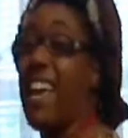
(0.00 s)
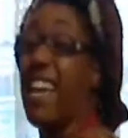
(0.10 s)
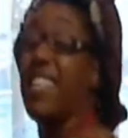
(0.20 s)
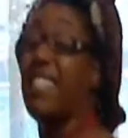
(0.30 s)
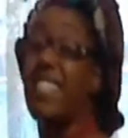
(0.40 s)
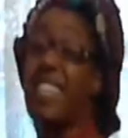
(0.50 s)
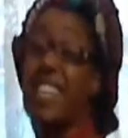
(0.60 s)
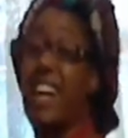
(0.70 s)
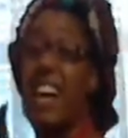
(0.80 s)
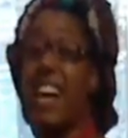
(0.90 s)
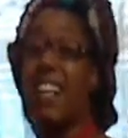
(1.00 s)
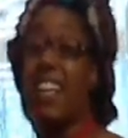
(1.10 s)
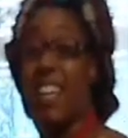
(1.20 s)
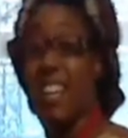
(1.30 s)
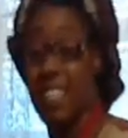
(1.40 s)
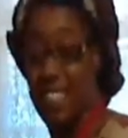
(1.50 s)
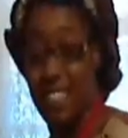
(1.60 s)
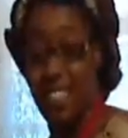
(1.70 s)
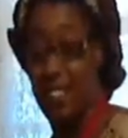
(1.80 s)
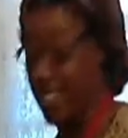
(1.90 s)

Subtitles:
Instead of all that other stuff.